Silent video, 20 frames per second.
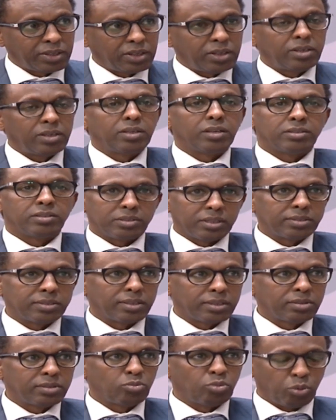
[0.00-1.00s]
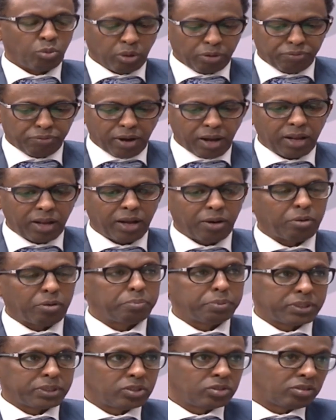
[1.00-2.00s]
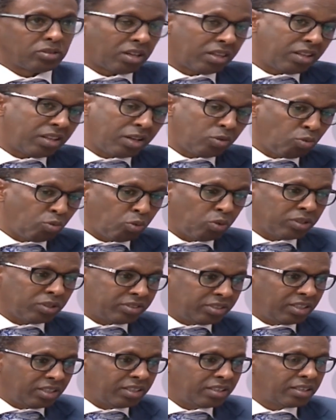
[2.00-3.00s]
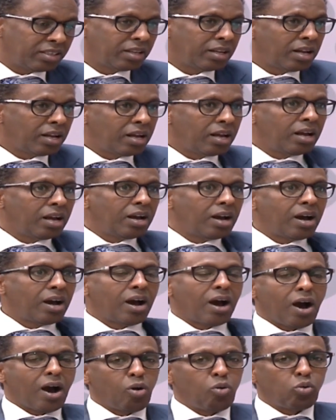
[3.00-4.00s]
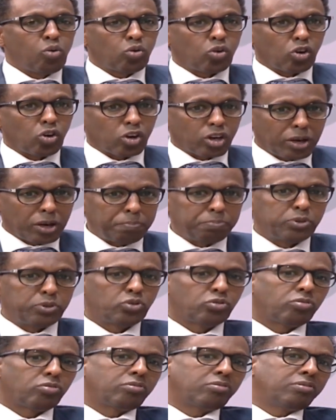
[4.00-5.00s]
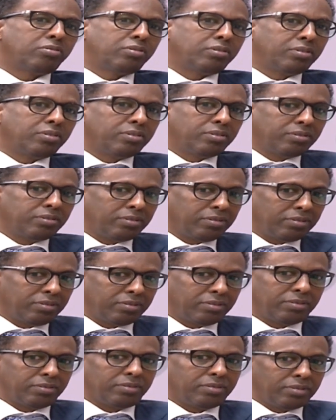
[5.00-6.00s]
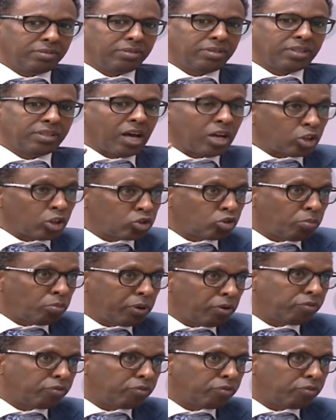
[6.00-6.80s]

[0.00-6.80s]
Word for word: Yes, yes, yes. We will file our petition and then we will see how corruption, the anatomy of